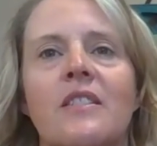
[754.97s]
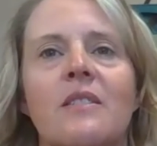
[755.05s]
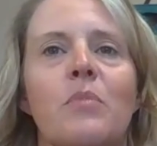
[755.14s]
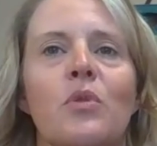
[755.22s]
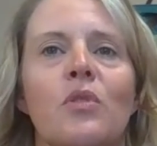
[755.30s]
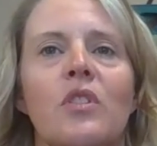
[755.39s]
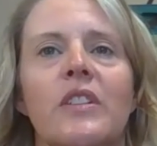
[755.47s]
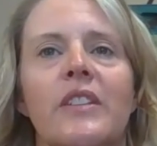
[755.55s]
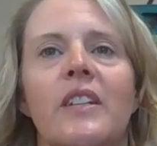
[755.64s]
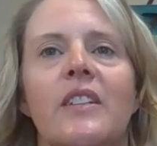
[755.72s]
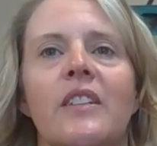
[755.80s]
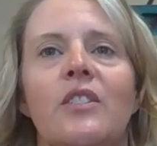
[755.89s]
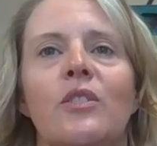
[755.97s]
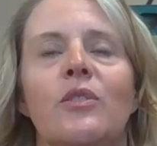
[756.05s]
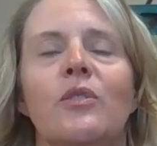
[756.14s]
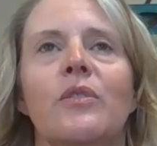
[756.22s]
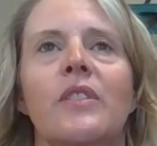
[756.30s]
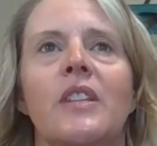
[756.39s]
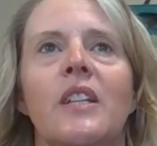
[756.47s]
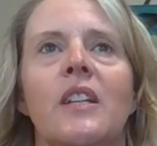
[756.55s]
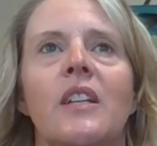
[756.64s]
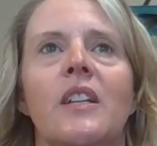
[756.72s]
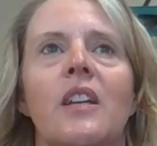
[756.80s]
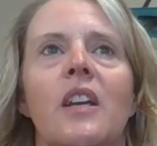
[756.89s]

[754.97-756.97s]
the board that you think,